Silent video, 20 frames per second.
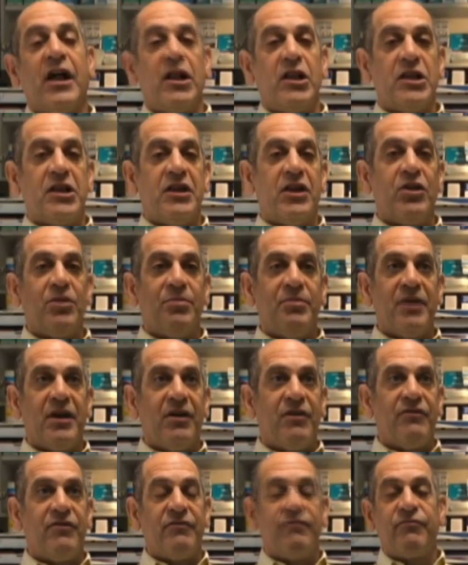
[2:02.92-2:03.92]
a little bit
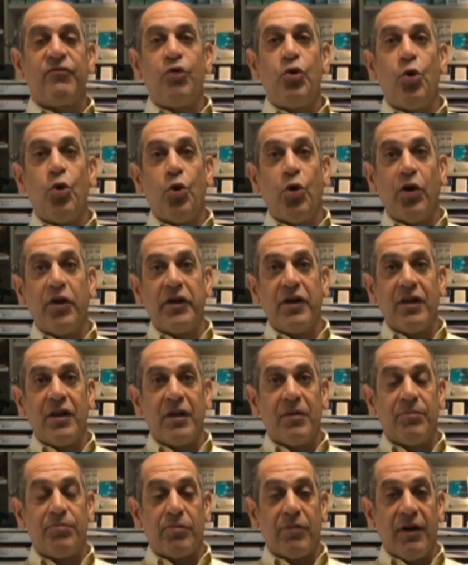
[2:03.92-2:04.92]
of corneal
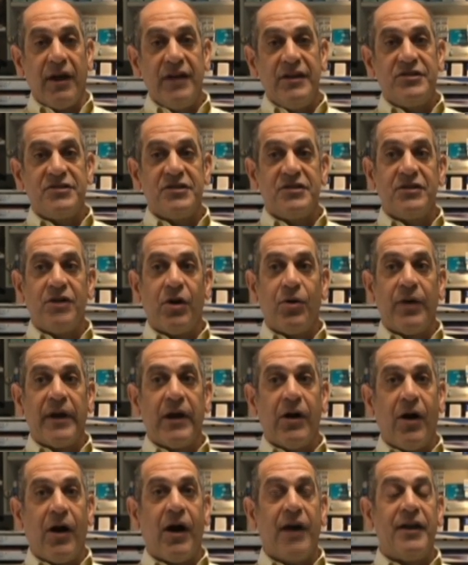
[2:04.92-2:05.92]
abrasion going
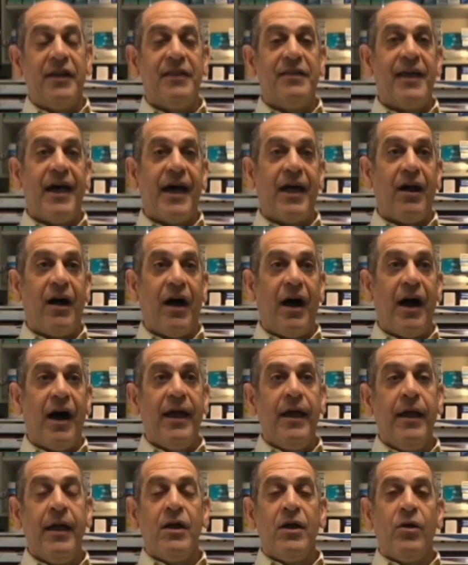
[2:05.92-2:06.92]
on in that
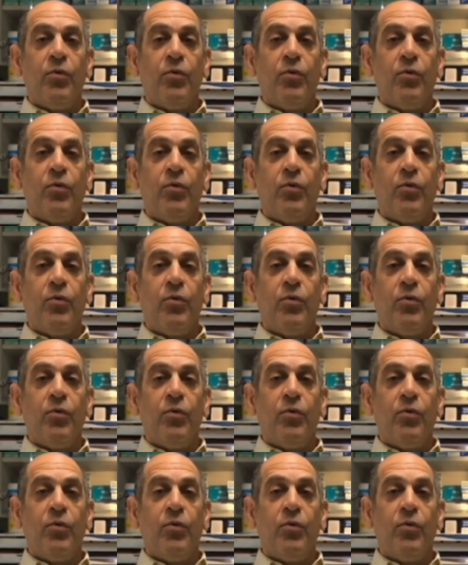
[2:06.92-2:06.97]
eye